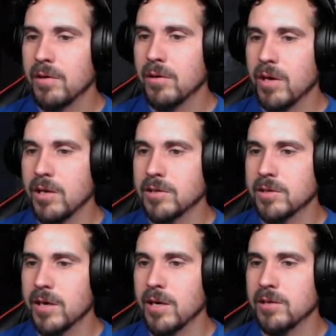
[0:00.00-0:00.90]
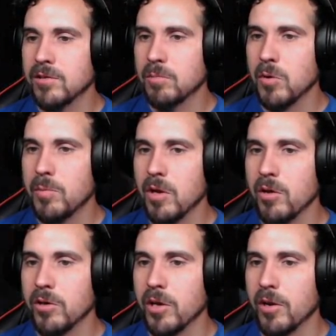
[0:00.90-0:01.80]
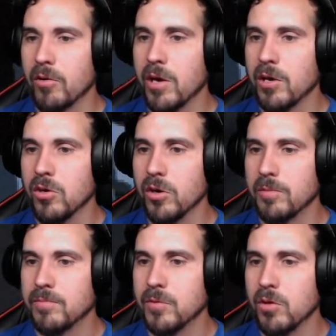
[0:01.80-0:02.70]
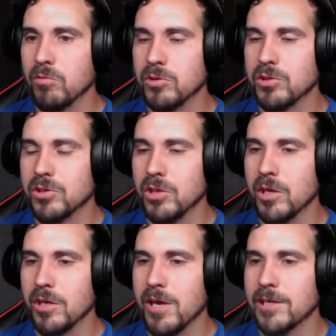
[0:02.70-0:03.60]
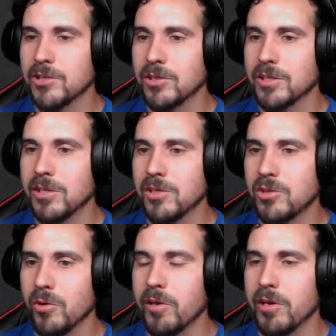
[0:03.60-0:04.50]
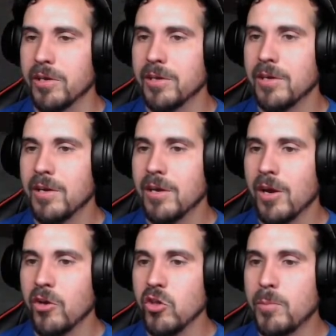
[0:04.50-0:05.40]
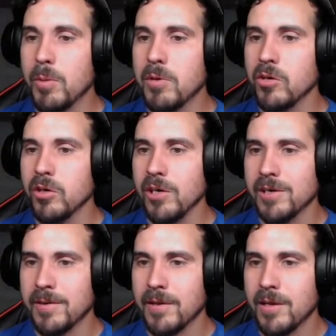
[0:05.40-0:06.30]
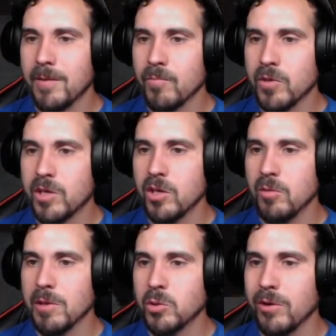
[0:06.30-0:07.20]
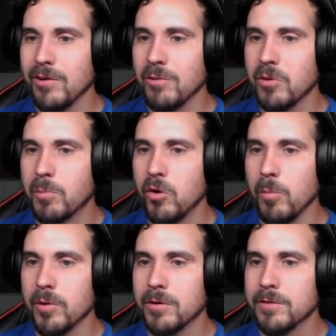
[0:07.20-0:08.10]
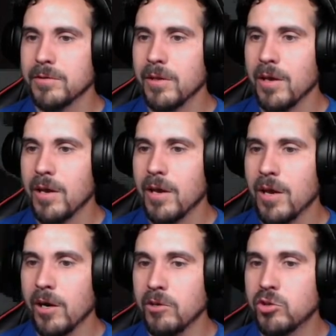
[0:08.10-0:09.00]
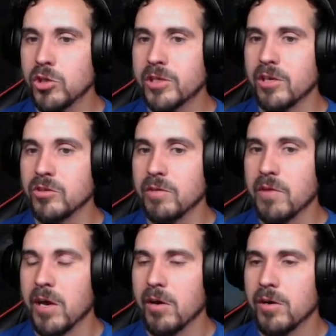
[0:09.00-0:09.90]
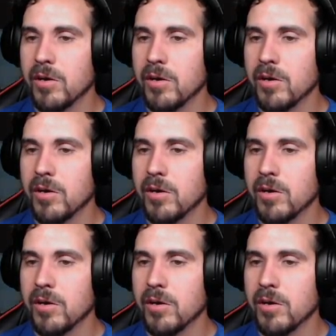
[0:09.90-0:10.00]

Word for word: Okay, is this guy still pooping? Oh, you're done. Okay, good. Oh, shit. He actually looks like he destroyed it. Are you the poop killer? You killed my toilet with your poop? Are you just going to leave now?